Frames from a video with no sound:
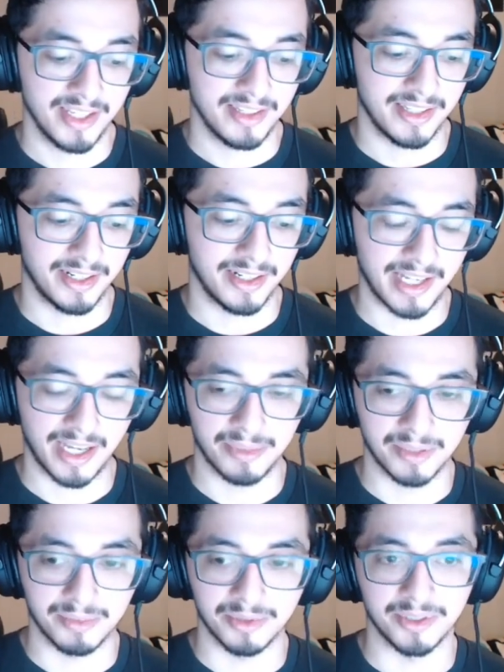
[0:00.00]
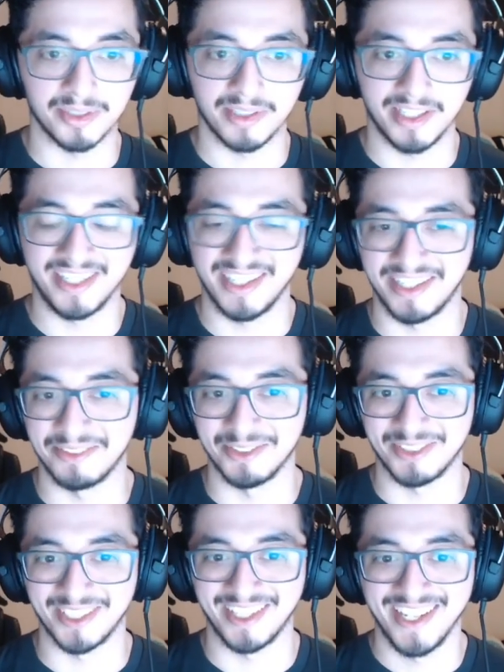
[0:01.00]
than an unhappy employee, I will
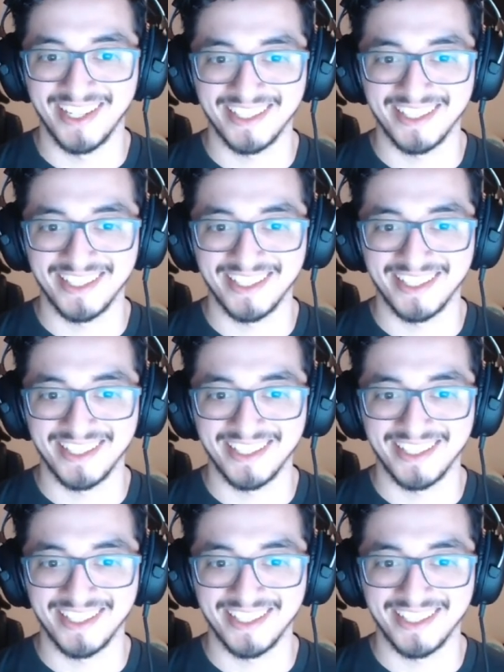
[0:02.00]
say.